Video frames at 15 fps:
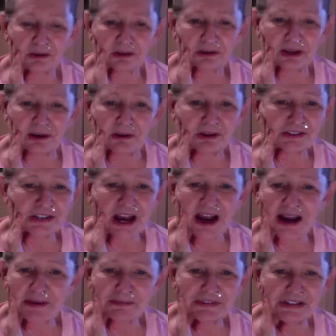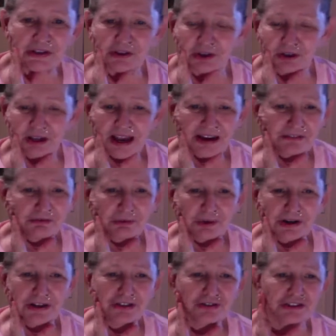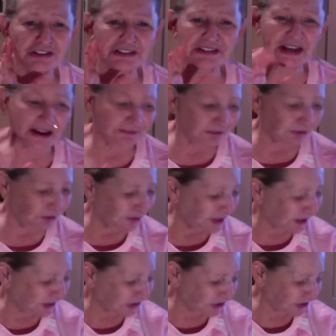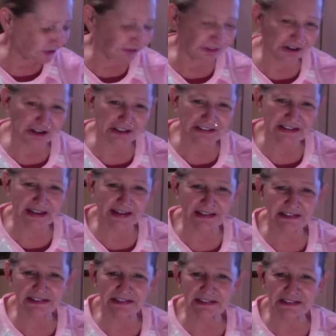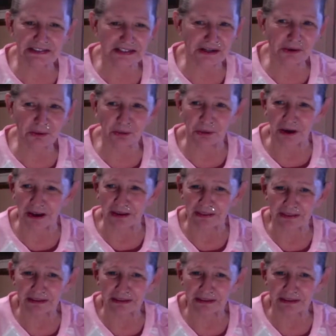There are times in your life where you just have real difficult things to deal with.